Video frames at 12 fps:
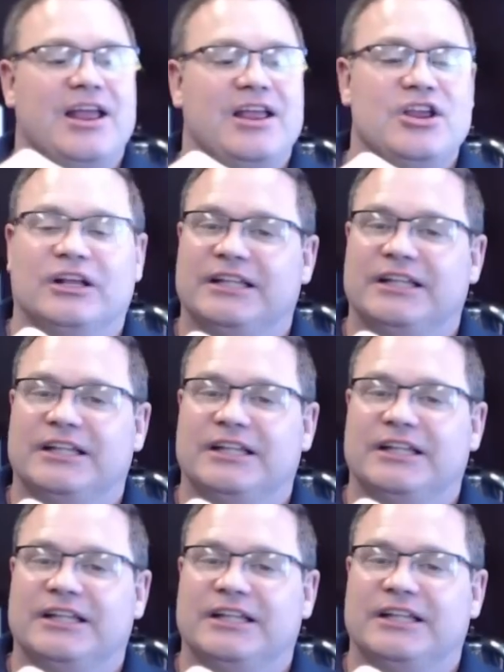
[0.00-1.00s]
You leave it
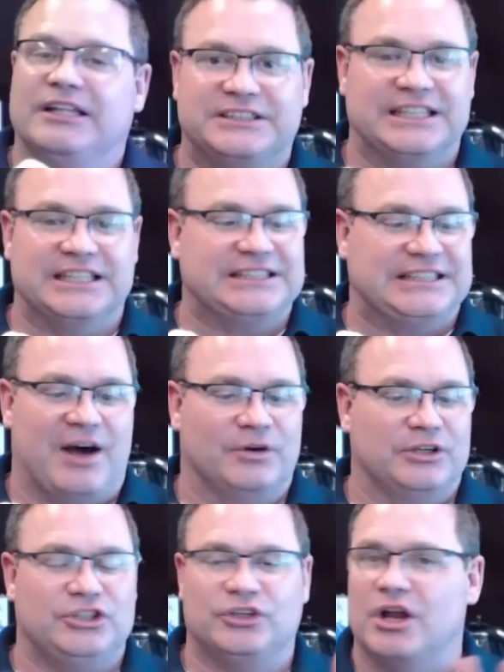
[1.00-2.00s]
in there for 6
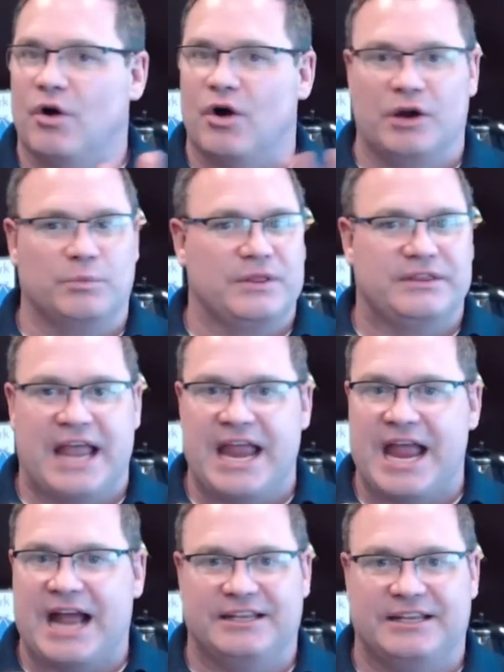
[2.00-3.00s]
hours, you can go on with
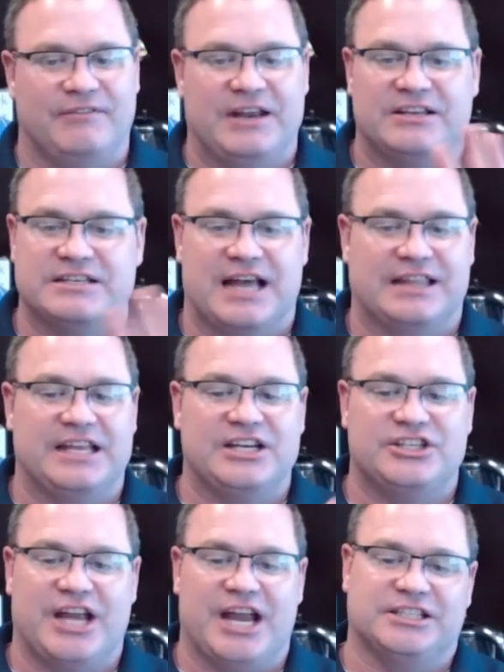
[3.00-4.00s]
day activities, nothing
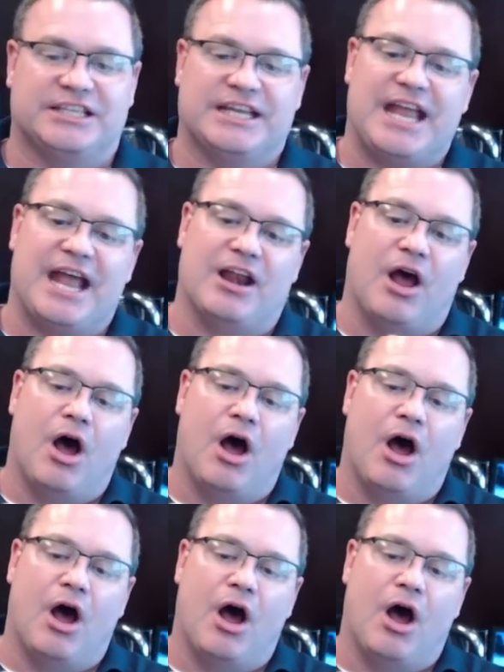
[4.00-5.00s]
changes again.
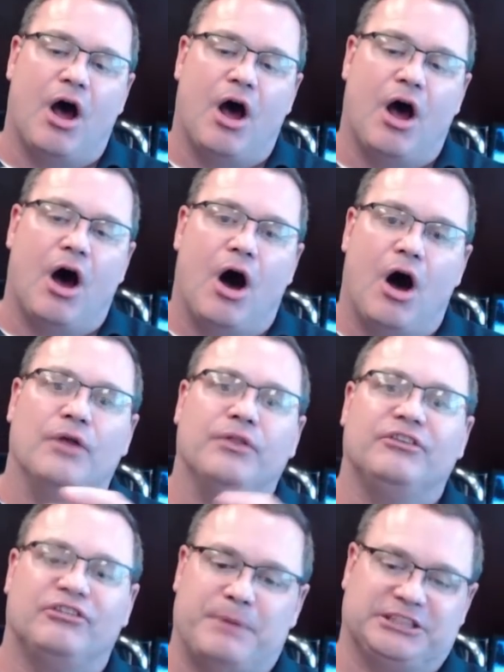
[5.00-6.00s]

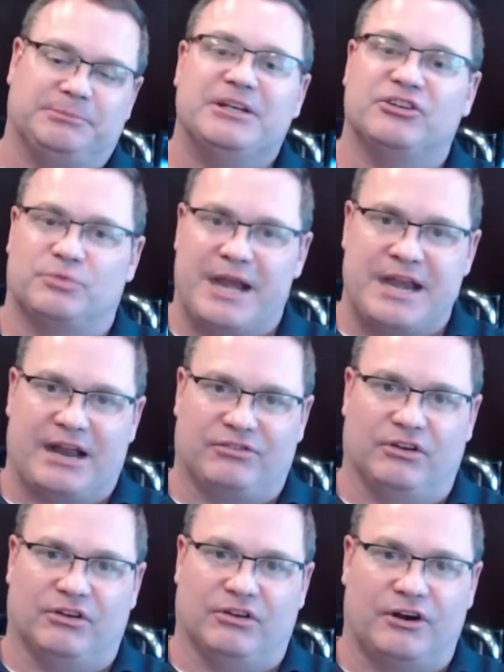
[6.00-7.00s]
All the specimen is right
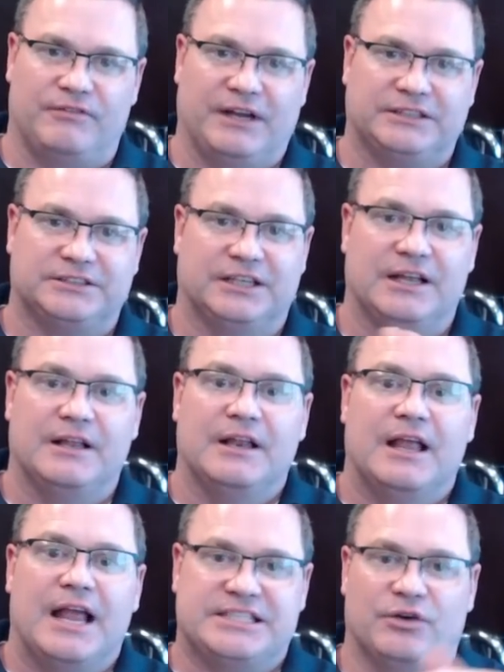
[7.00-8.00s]
next to the cervix.
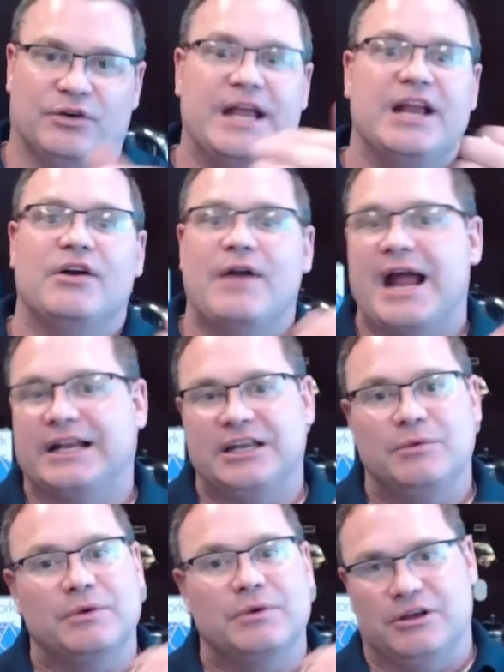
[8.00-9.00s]
It's still
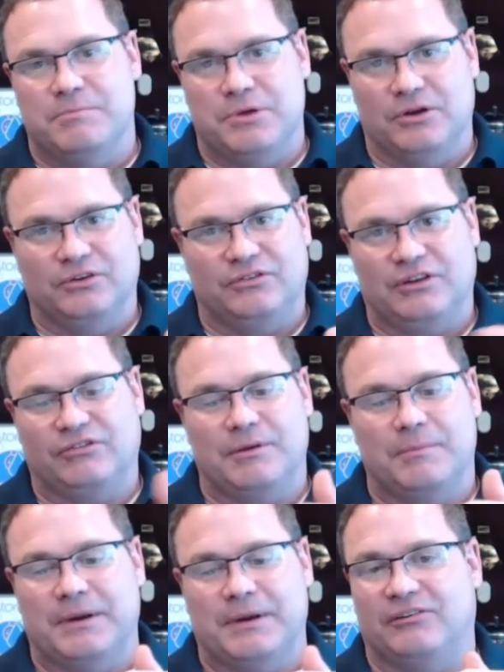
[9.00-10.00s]
interacting with the immune
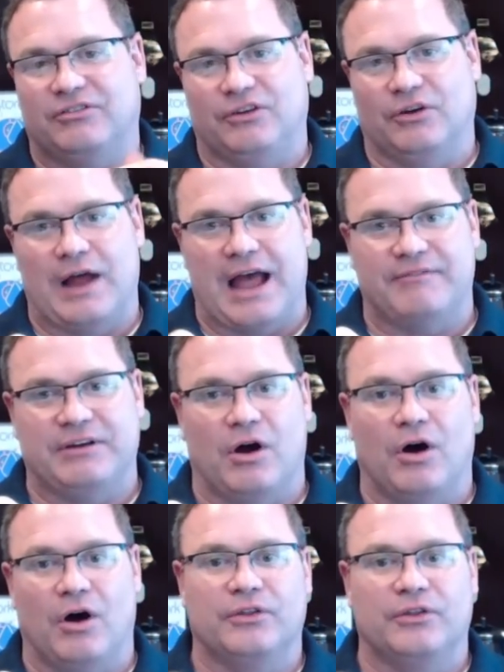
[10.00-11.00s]
system, but it's still having
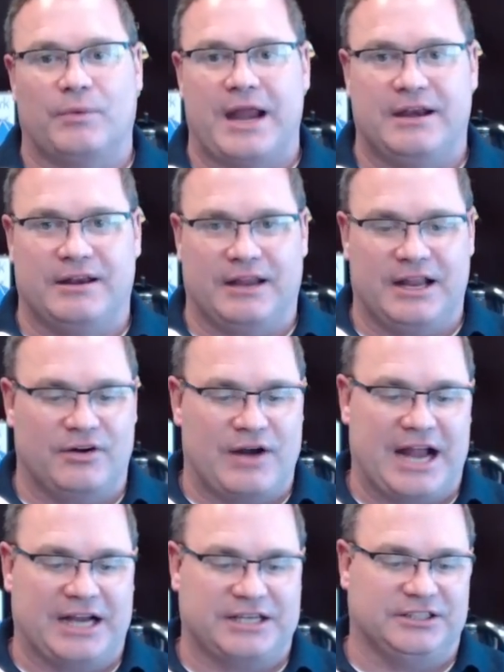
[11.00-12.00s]
all the right
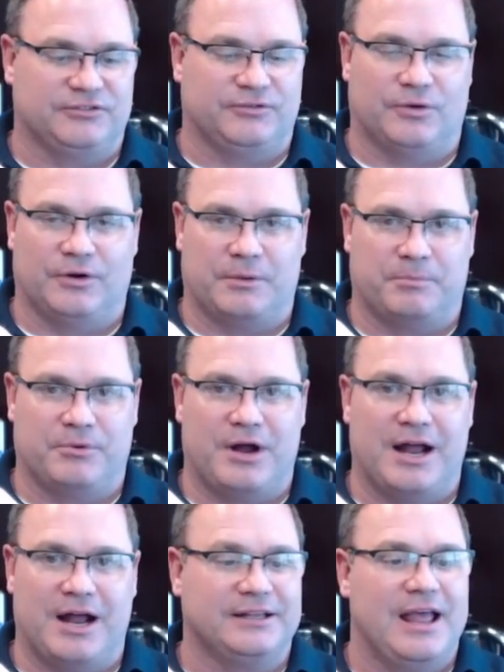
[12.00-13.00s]
interactions for the
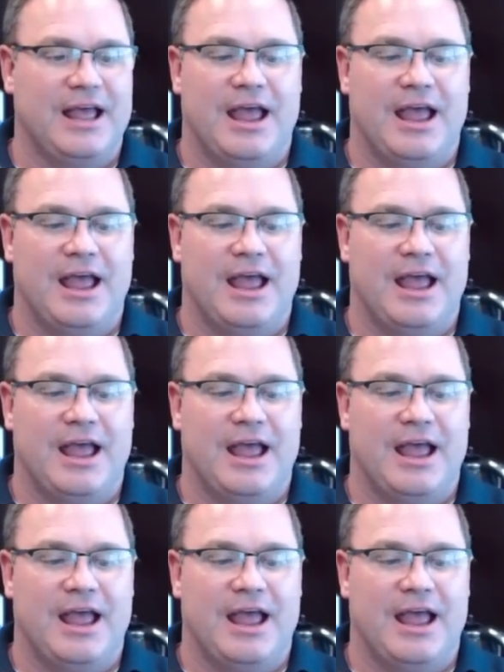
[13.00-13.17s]
product.